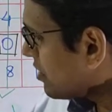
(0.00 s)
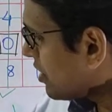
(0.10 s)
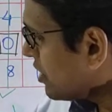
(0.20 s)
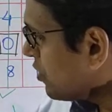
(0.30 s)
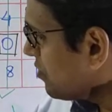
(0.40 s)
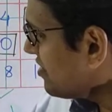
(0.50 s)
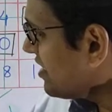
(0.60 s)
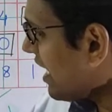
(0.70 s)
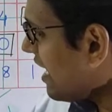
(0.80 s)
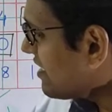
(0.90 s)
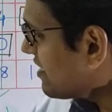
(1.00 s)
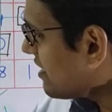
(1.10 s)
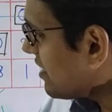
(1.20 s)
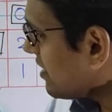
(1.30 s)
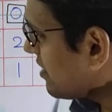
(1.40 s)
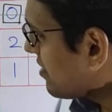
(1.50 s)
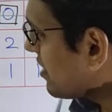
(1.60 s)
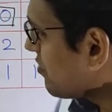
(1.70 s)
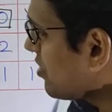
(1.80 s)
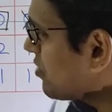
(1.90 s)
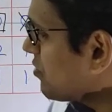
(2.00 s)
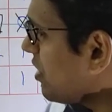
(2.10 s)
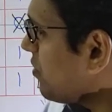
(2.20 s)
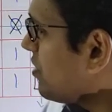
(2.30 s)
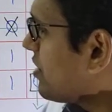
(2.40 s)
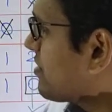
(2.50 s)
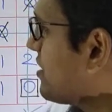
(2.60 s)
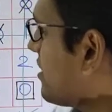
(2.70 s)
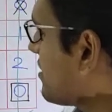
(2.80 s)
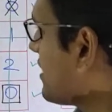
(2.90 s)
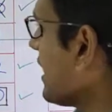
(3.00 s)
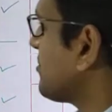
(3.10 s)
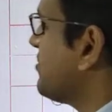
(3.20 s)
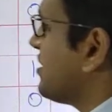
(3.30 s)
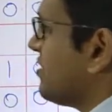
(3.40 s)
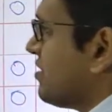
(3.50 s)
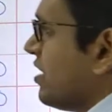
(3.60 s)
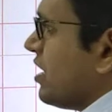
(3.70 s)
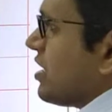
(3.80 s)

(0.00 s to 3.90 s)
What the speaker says: the new Cij is equal to the older Cij. That means